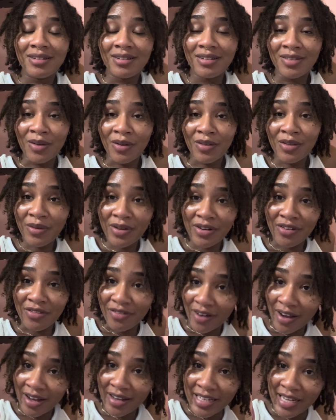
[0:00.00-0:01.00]
The only way to
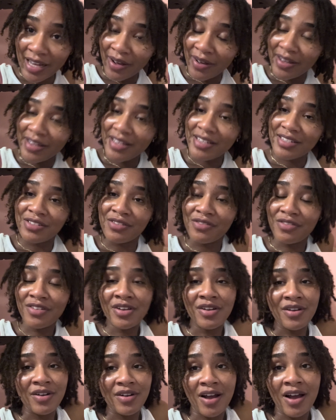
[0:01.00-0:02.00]
find out is to
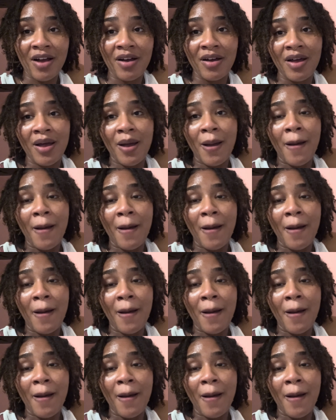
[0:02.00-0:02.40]
figure out